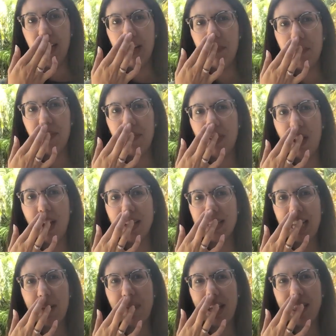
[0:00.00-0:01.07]
And for the longest
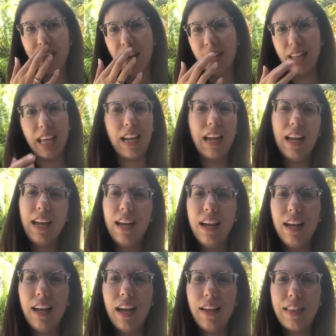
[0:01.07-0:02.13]
time I thought like
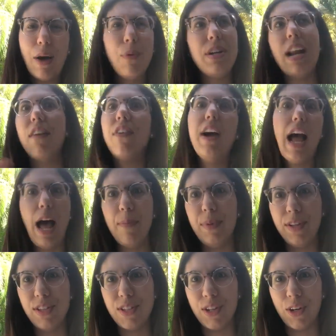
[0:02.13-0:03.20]
that would never
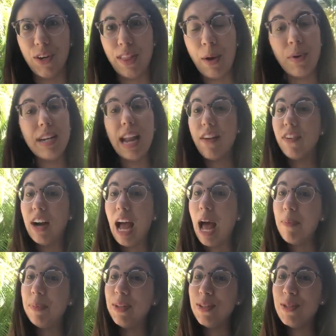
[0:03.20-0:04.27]
happen to her, that would never
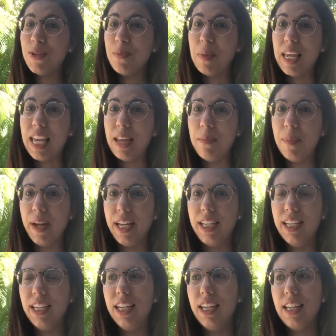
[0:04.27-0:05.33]
happen to me, but
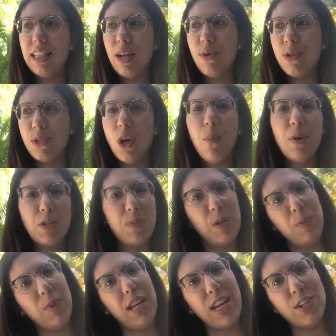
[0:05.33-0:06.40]
there was so much
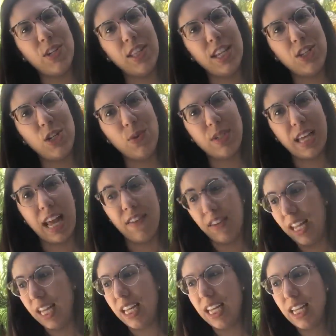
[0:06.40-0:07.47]
manipulation that she was kind
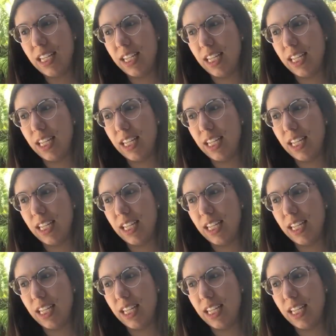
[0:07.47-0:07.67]
of in it,